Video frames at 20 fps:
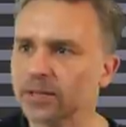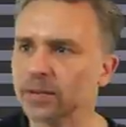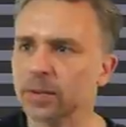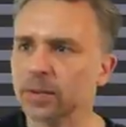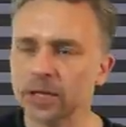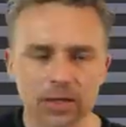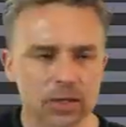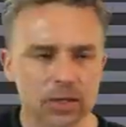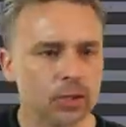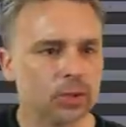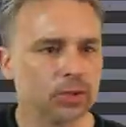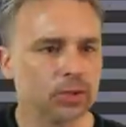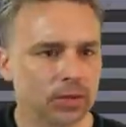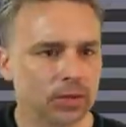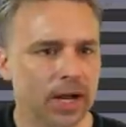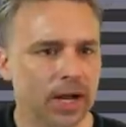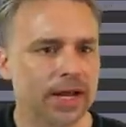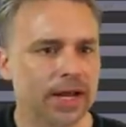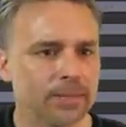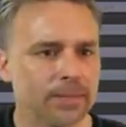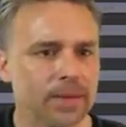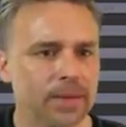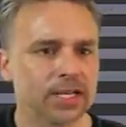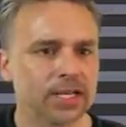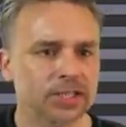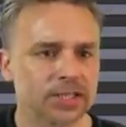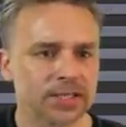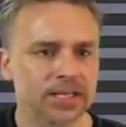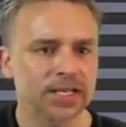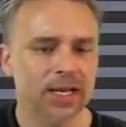be a cooler
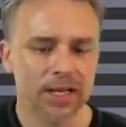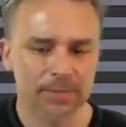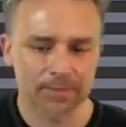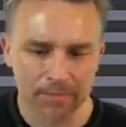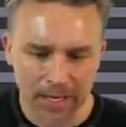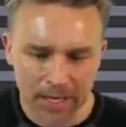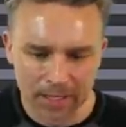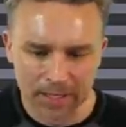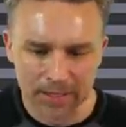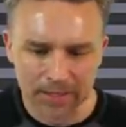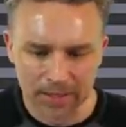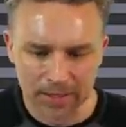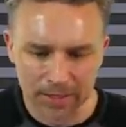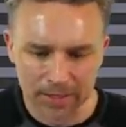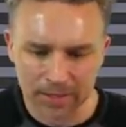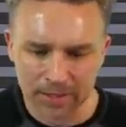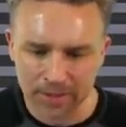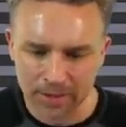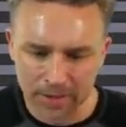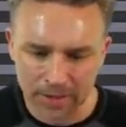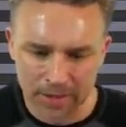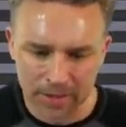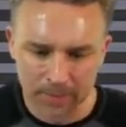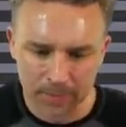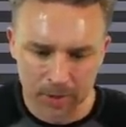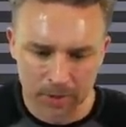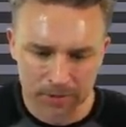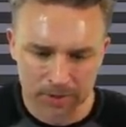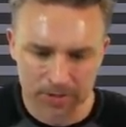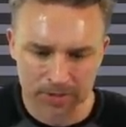animation than I made and that I
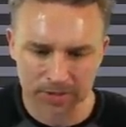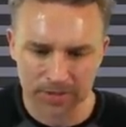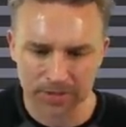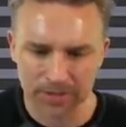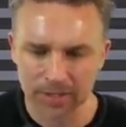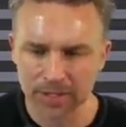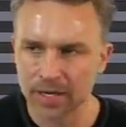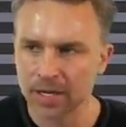posted.